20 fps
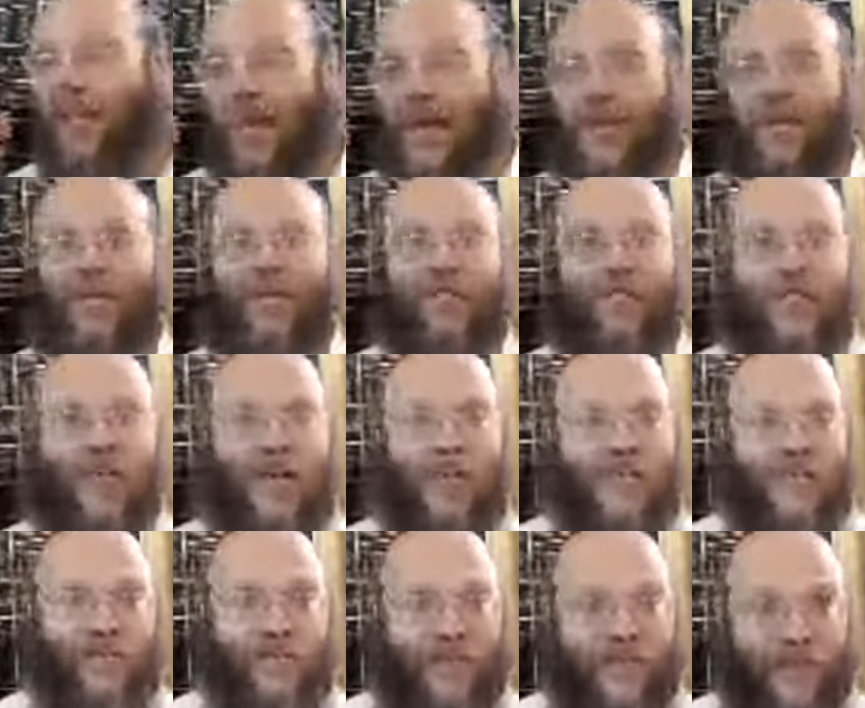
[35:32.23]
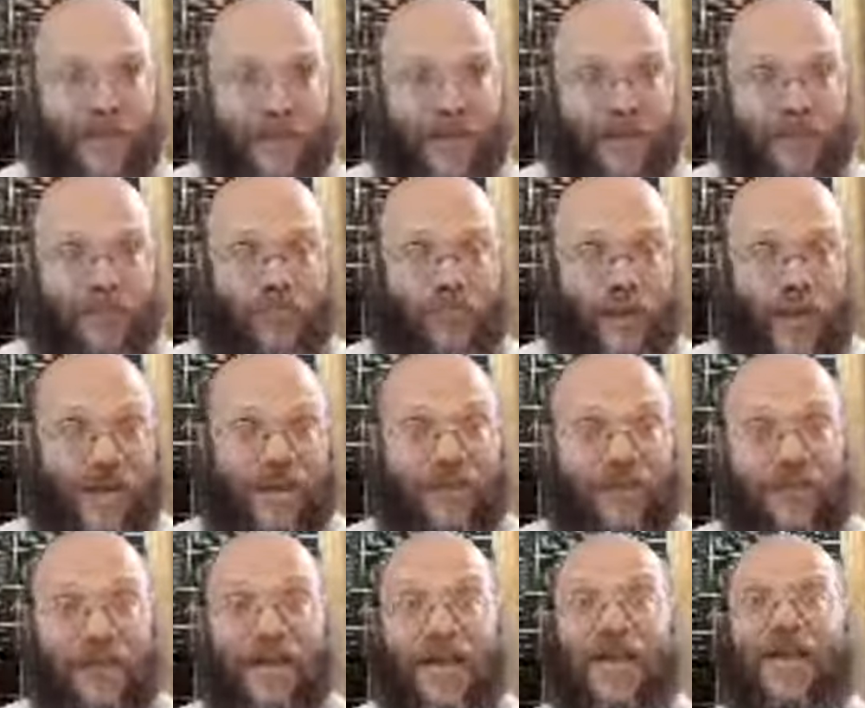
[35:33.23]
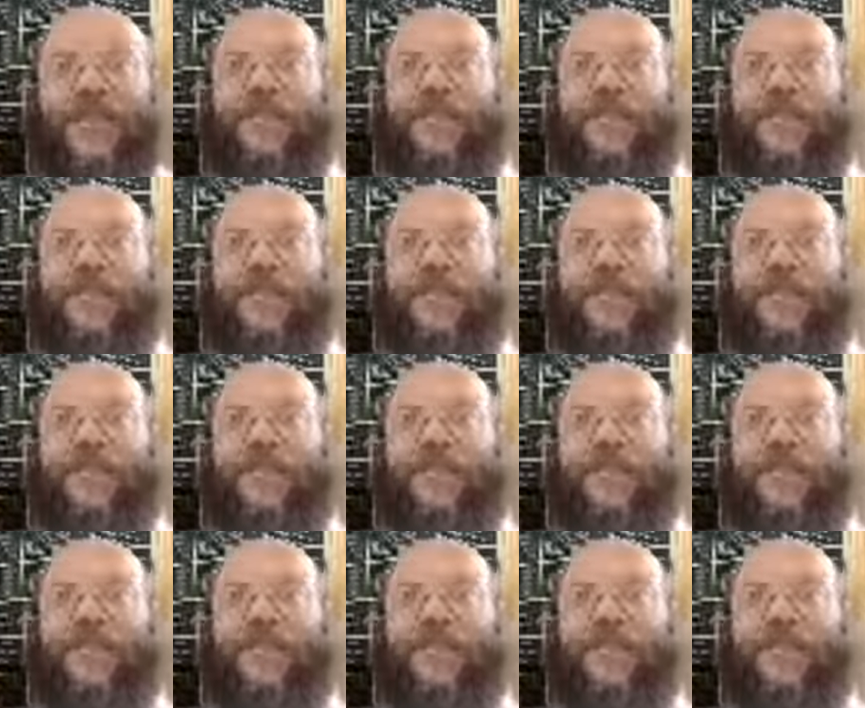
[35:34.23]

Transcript: bottle of grape juice, a bottle of wine, and